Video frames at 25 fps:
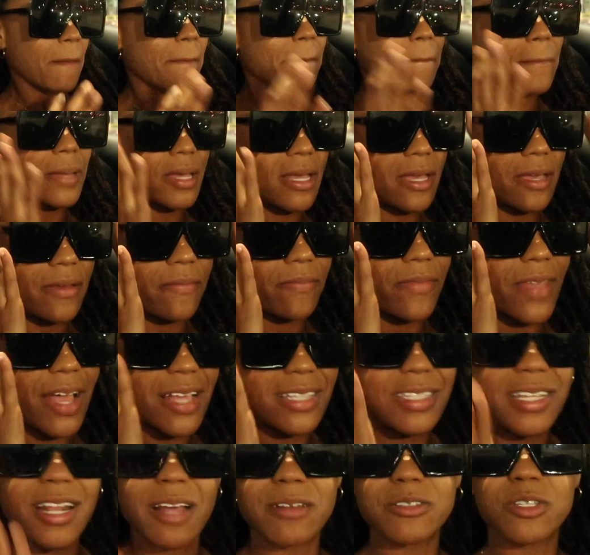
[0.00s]
But I
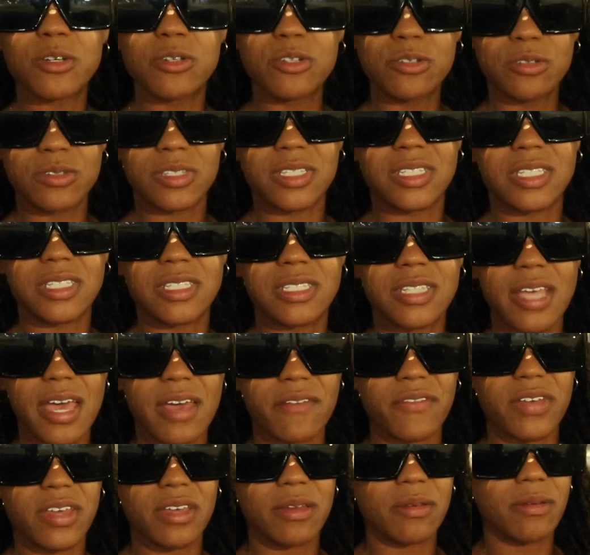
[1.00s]
said I was gonna do
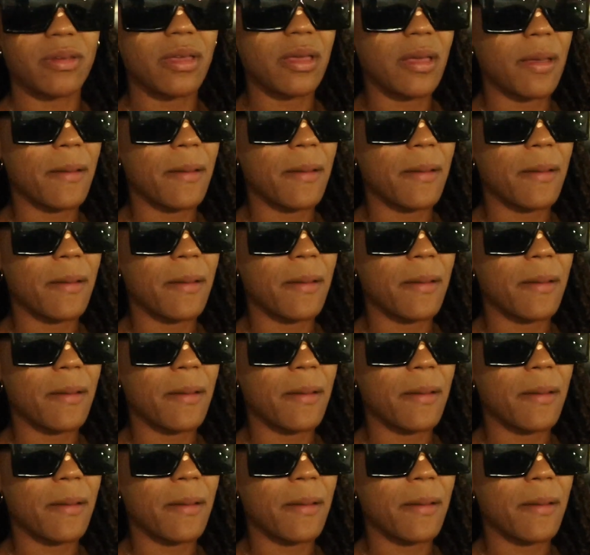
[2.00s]
seven.